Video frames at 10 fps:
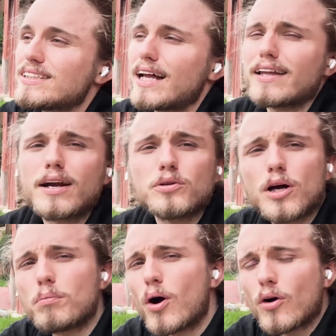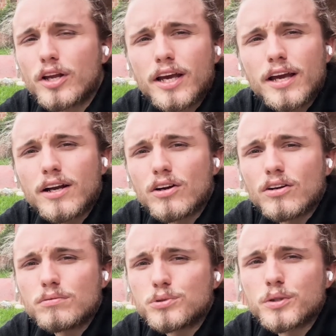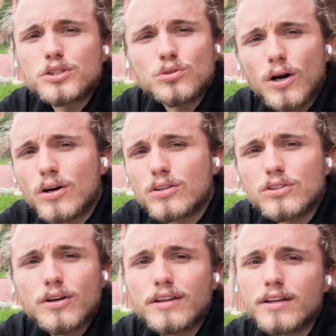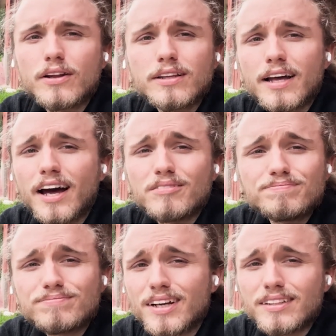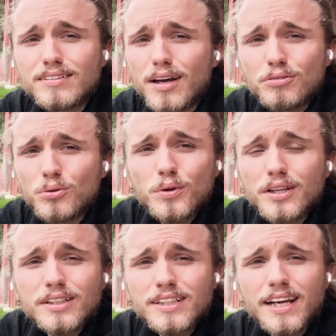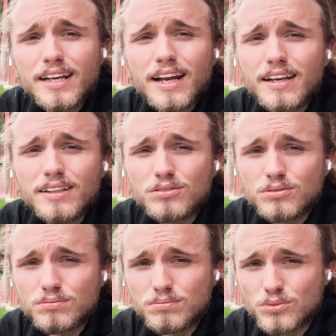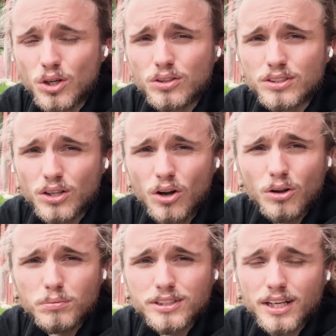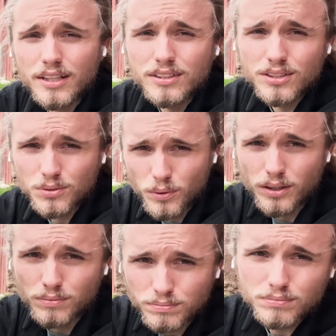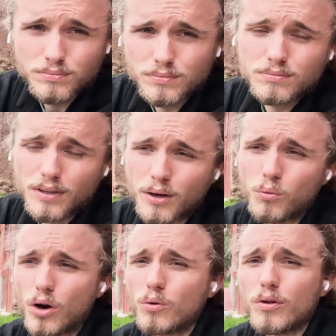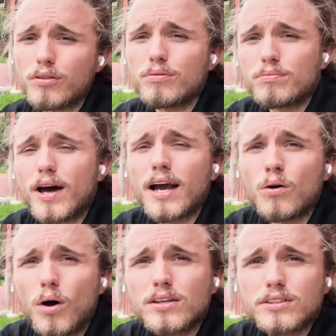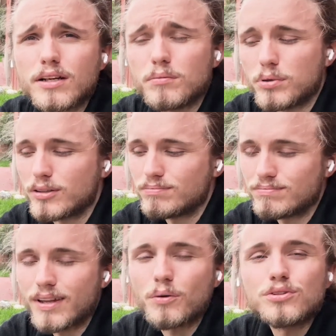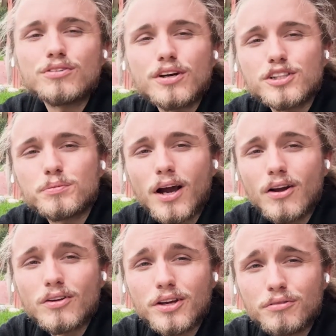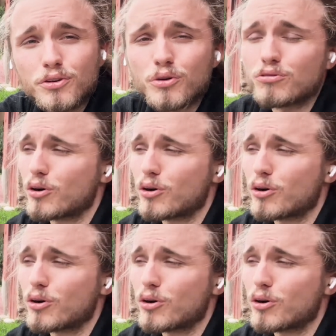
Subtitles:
not like I was out partying or doing drugs or anything like that. I've never really taken any drugs at all besides, well, I work with ayahuasca, but that was very sparingly and few and far